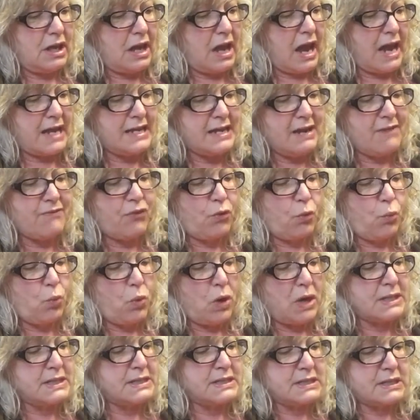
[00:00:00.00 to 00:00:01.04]
I never
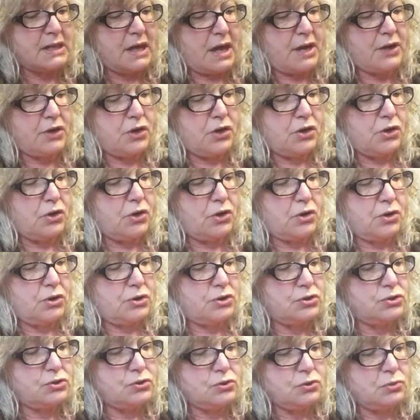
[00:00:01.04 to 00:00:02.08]
once got her
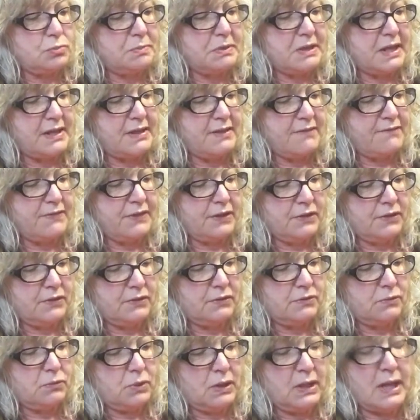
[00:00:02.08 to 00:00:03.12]
to play the
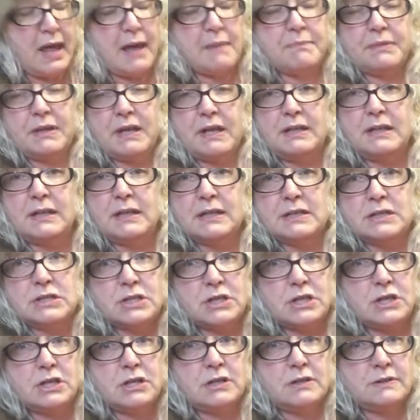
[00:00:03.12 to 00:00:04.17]
fiddle while I played the
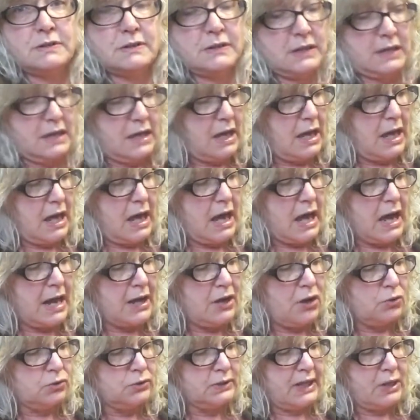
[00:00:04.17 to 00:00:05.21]
guitar. I
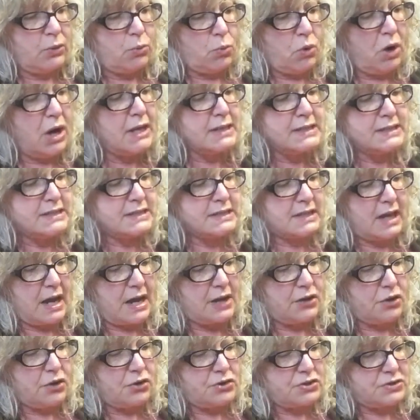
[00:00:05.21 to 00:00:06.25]
only once
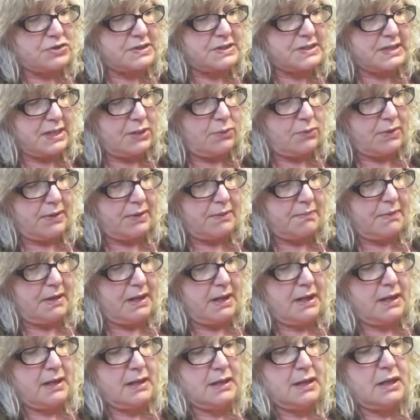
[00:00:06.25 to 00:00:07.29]
got her to sing with
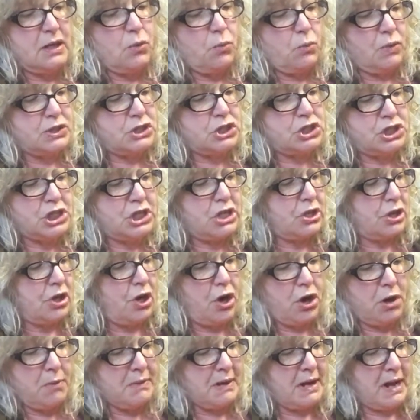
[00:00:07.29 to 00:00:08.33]
me, which she could
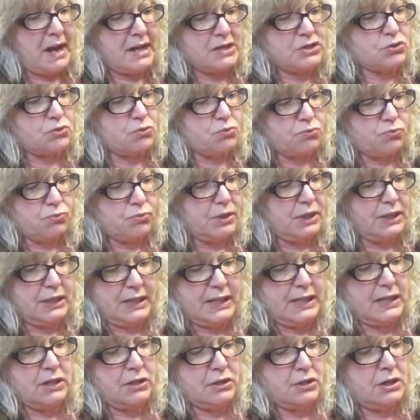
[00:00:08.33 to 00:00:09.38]
harmonize
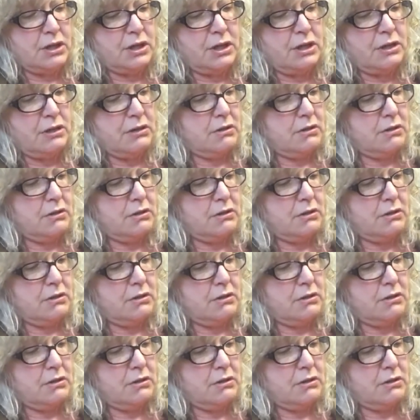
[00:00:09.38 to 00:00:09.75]
really good.